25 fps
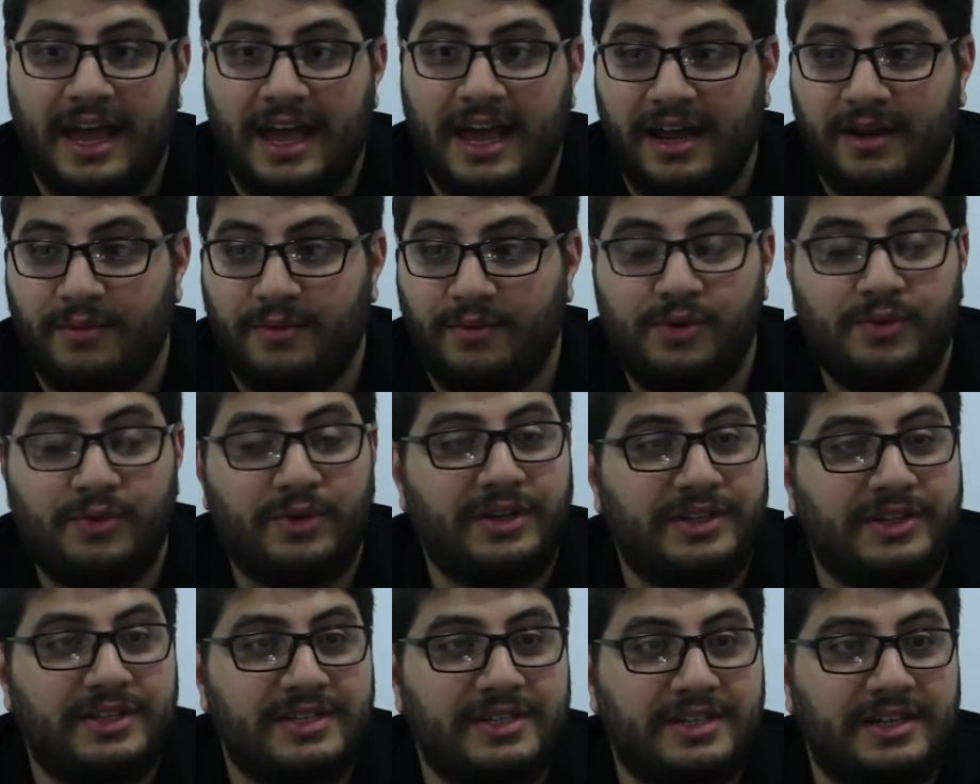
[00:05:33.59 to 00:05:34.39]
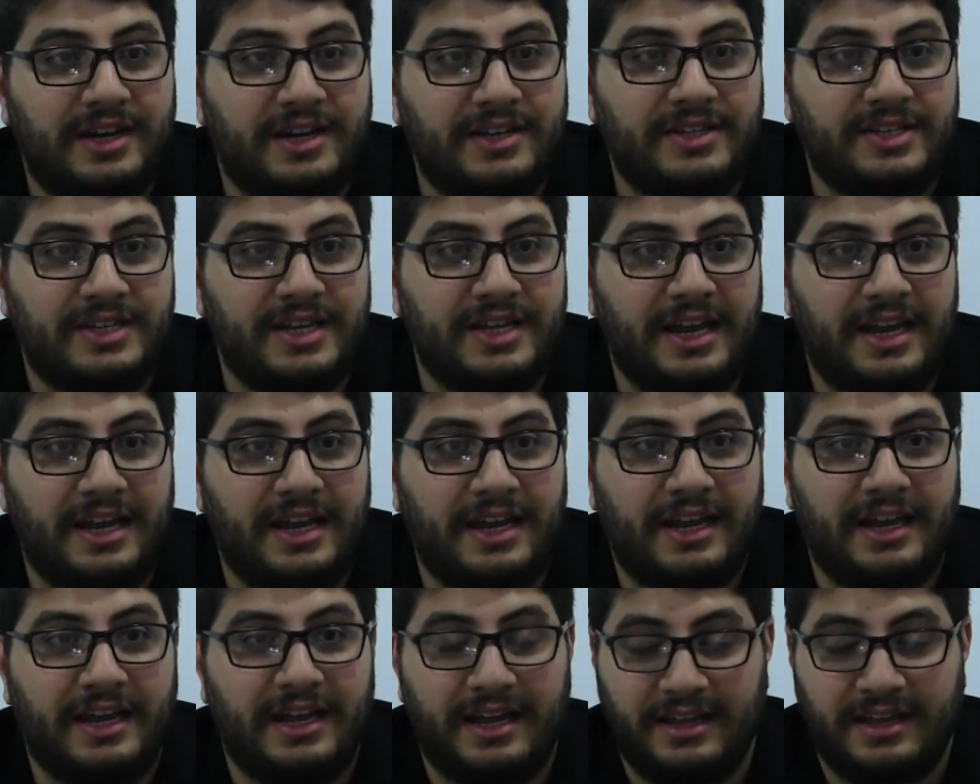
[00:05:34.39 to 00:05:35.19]
And we were
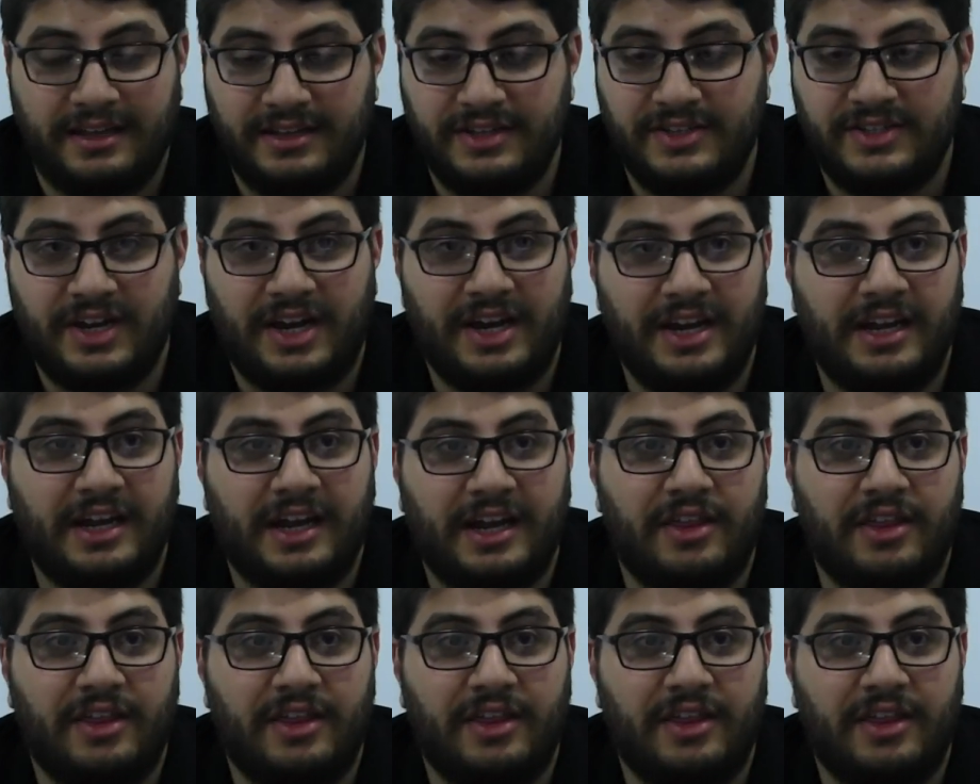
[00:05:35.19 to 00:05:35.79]
discussing designing a